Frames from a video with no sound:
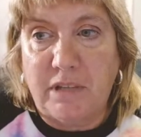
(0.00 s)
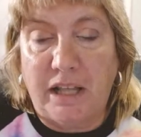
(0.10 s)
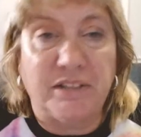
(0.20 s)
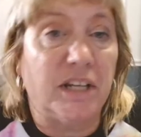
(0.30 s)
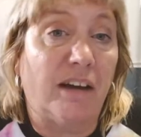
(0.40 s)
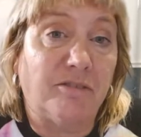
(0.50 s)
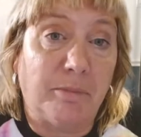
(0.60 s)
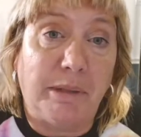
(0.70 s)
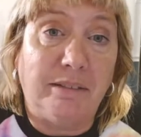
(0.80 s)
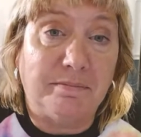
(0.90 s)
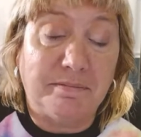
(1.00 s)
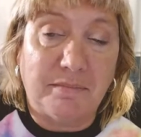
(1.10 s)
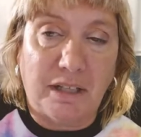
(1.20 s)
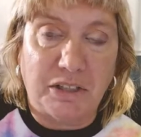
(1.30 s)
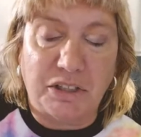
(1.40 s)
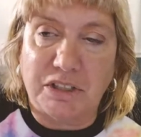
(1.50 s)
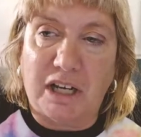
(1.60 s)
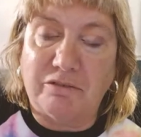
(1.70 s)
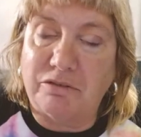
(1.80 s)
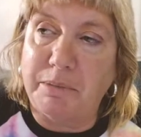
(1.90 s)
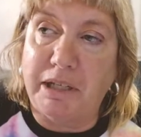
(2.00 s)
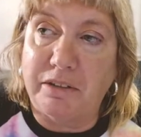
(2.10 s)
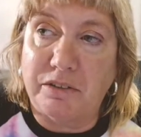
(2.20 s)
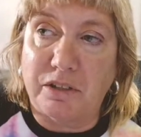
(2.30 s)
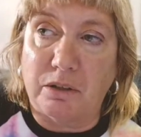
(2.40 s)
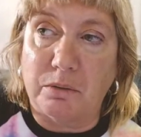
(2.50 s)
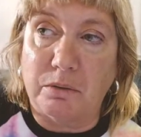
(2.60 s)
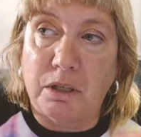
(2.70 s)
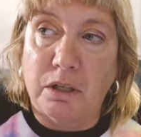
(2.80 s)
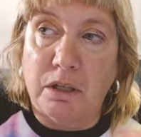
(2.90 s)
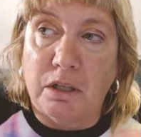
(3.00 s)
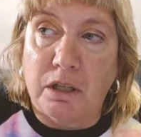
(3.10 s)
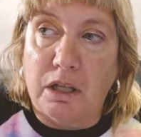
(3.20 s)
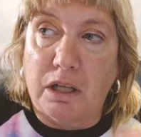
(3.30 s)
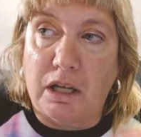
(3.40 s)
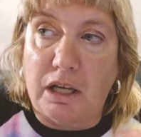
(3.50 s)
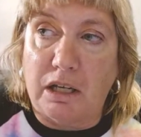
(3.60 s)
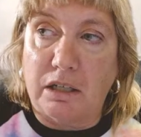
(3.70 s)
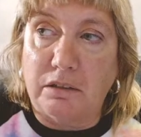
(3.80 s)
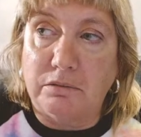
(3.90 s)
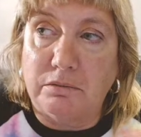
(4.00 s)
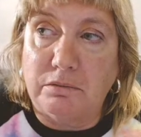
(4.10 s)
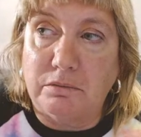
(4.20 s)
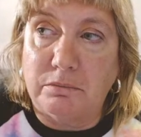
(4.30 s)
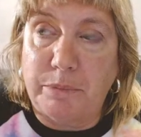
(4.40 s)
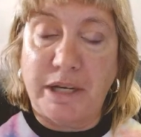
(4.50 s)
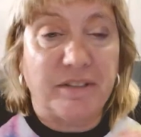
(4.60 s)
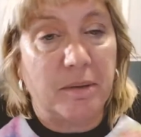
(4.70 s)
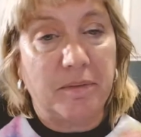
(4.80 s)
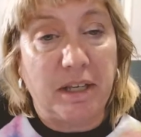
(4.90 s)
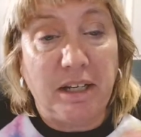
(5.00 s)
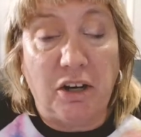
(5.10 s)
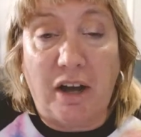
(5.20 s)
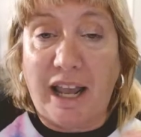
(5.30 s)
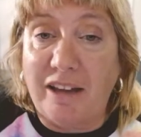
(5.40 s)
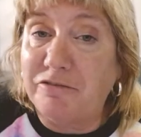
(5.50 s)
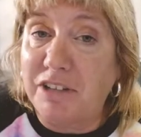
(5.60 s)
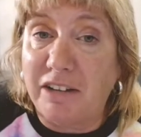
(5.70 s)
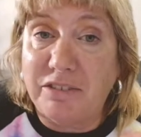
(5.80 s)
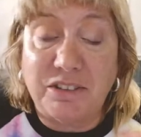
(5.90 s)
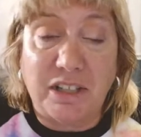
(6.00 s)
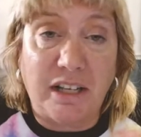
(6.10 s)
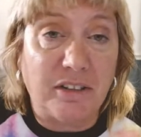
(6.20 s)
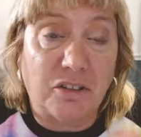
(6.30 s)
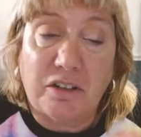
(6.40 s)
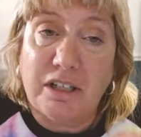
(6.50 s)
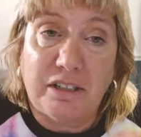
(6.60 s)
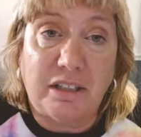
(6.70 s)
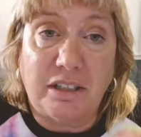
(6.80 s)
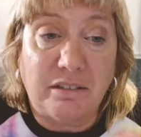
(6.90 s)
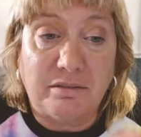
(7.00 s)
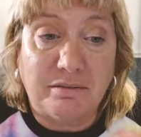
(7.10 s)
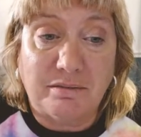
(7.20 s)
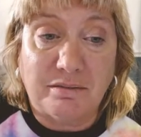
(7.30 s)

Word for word: it's not for me. It's just not for me. So, uh, but it's something, you know, I have five designs already done.